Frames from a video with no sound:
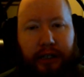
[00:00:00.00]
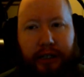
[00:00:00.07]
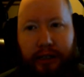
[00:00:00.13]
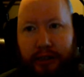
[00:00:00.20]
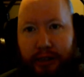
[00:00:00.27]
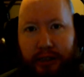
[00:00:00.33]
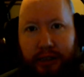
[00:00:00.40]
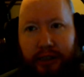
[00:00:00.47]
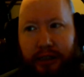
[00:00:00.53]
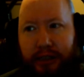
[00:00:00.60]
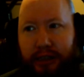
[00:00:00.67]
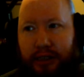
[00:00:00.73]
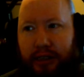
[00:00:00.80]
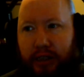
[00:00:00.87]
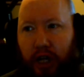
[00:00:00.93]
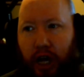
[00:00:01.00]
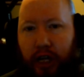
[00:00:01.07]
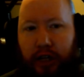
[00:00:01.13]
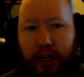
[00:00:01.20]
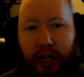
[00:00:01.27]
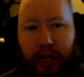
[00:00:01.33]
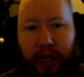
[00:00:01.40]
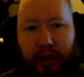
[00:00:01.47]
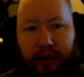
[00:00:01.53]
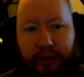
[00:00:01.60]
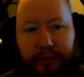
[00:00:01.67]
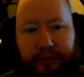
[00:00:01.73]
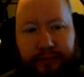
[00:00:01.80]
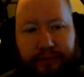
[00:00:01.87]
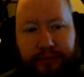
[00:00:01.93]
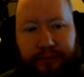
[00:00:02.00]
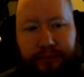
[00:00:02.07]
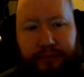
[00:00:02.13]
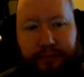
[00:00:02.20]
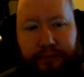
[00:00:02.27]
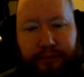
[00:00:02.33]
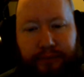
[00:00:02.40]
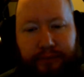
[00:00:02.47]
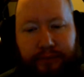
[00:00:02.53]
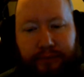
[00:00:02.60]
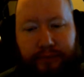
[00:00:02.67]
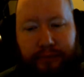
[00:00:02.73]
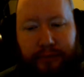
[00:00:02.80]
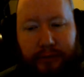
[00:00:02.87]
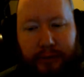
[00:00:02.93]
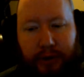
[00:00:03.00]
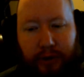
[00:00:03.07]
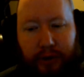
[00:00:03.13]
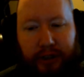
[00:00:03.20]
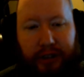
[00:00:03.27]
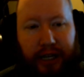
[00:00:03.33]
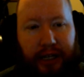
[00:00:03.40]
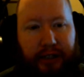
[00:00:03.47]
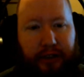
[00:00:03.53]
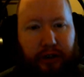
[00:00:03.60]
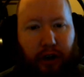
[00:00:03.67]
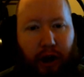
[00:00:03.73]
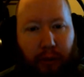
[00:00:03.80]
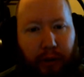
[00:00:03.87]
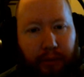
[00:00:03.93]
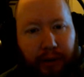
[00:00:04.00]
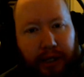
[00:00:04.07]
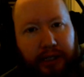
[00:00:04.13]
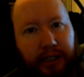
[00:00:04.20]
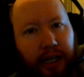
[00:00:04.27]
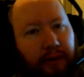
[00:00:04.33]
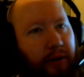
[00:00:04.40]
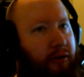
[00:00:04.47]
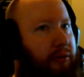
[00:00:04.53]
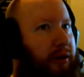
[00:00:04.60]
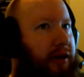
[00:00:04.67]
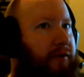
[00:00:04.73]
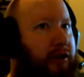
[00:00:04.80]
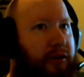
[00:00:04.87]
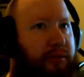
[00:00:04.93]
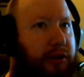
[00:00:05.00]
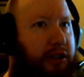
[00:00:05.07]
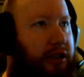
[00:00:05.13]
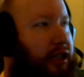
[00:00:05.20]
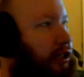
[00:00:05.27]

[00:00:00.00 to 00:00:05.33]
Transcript: It's not there. which saddens. I want to play this game. I want to play in first person.